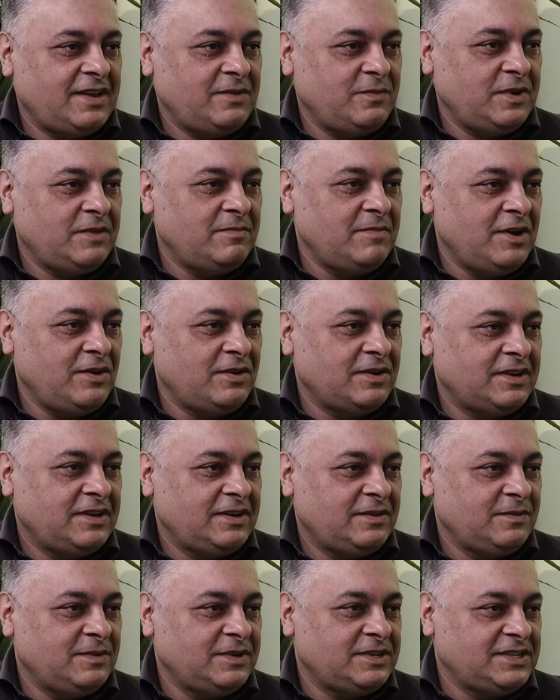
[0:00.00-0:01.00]
with MILC,
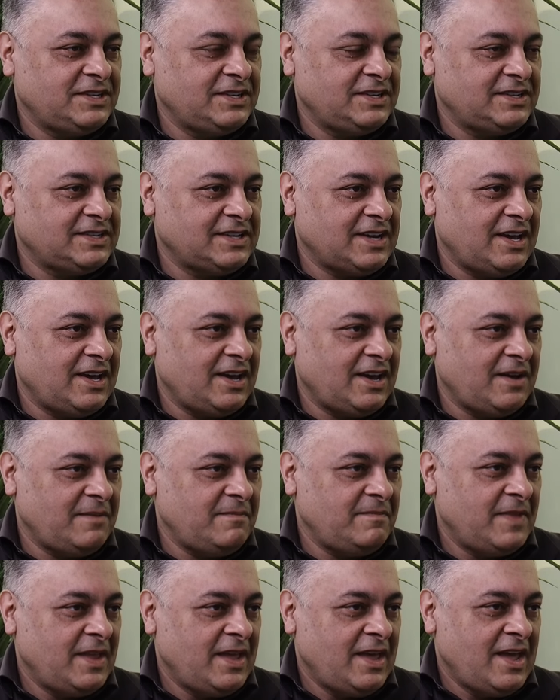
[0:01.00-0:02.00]
which is um,
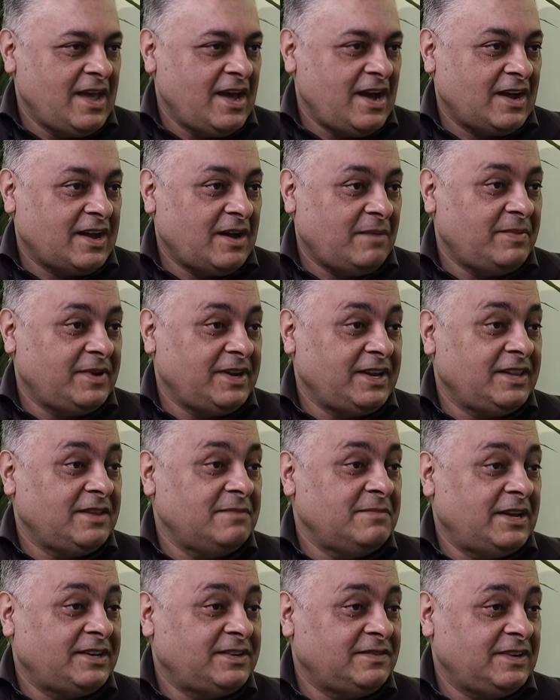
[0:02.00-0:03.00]
a company in the
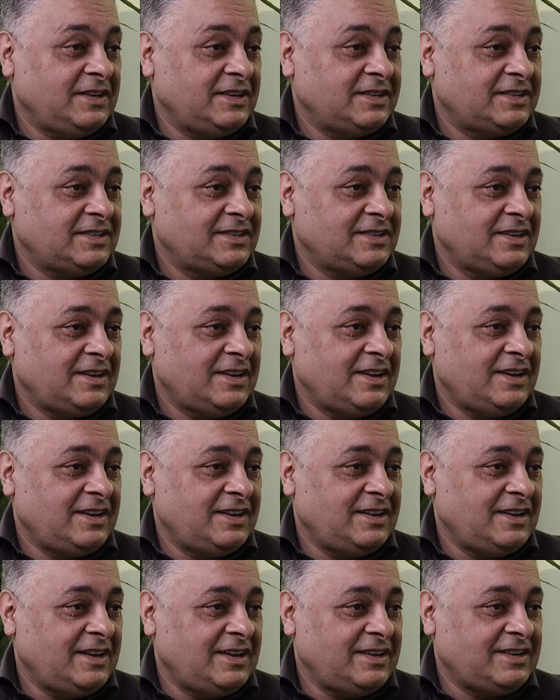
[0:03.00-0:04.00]
metaverse,
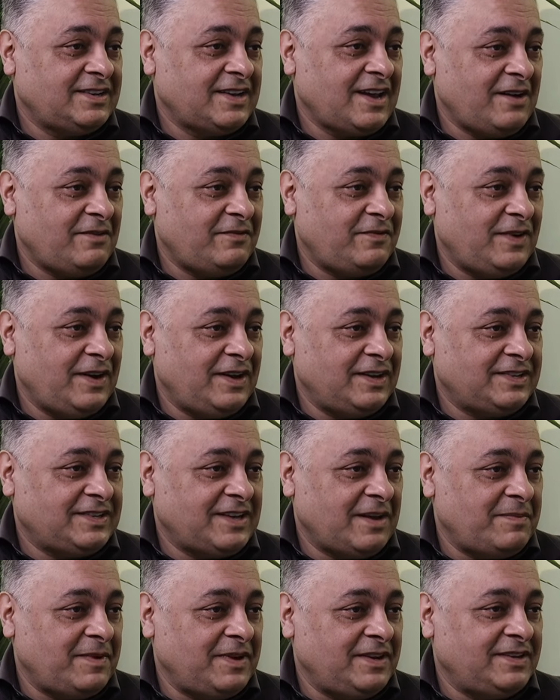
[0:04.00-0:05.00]
and it's our first
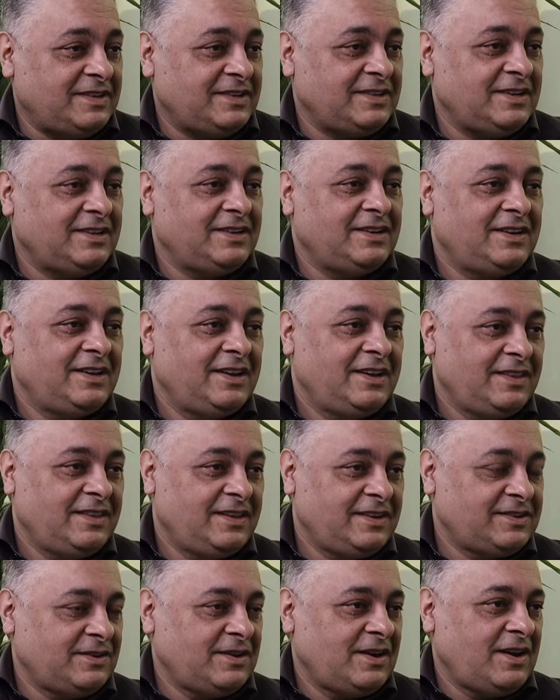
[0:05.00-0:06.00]
step into
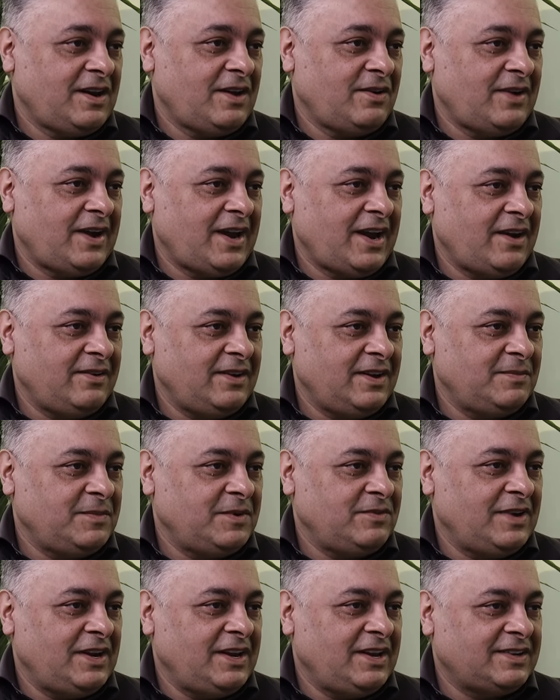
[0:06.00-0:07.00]
this area, and we're
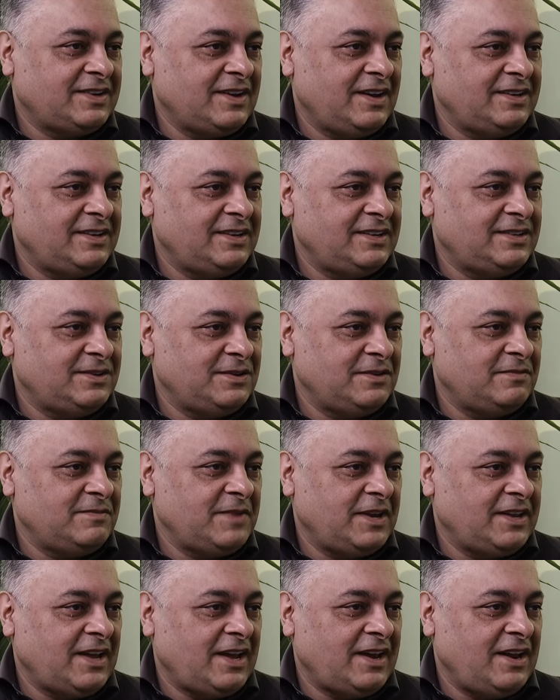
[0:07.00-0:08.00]
really excited to have
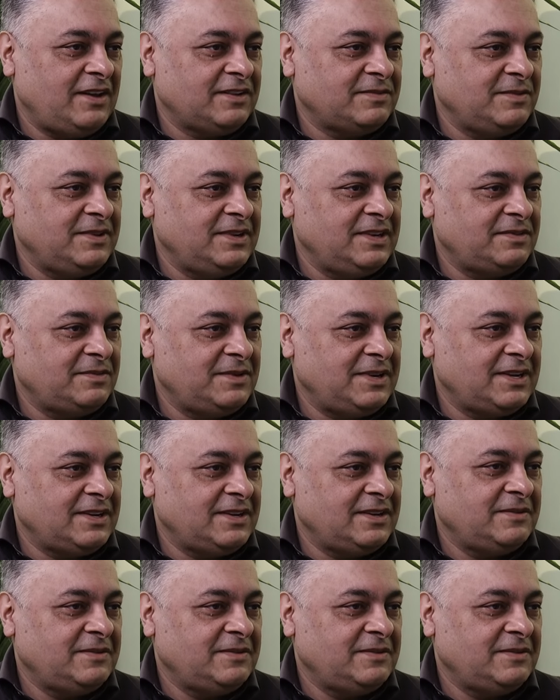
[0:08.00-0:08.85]
made that announcement this week.